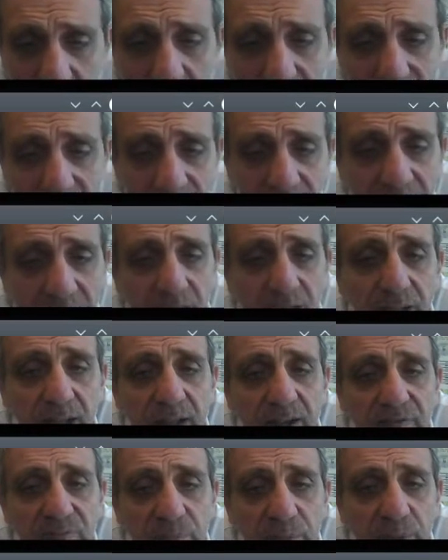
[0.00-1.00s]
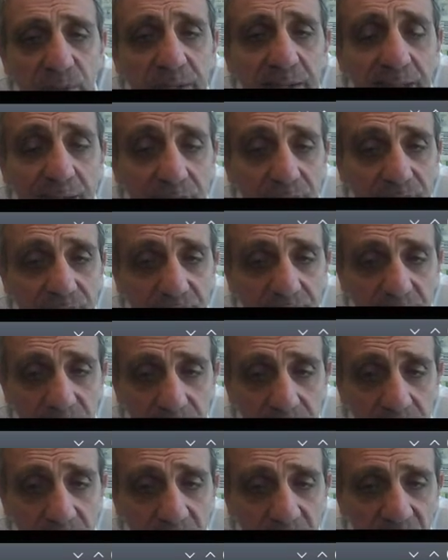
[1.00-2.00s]
going to get a lot of printout
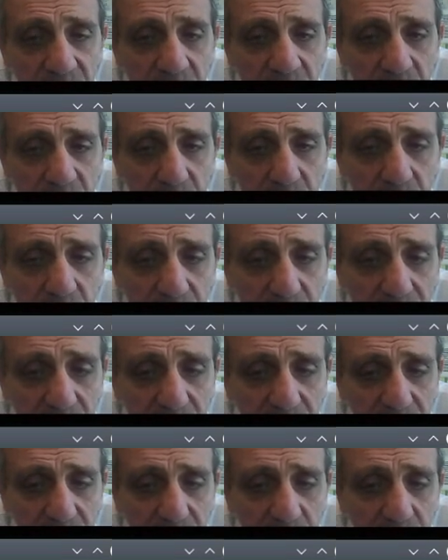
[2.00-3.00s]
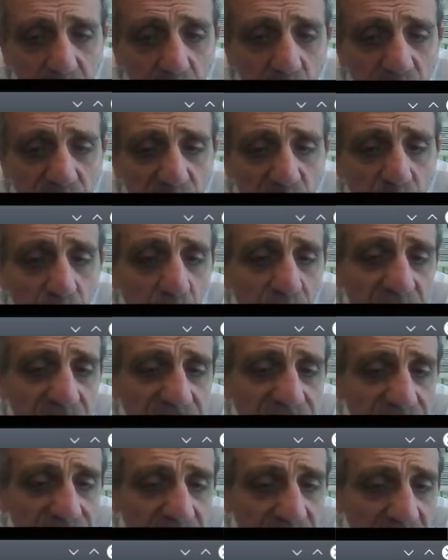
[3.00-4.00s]
here. But the most important
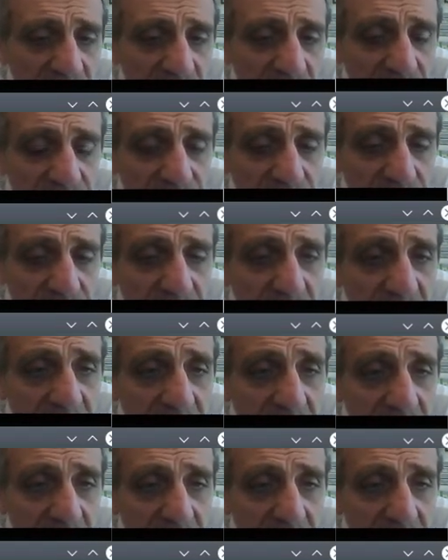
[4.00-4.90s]
thing for me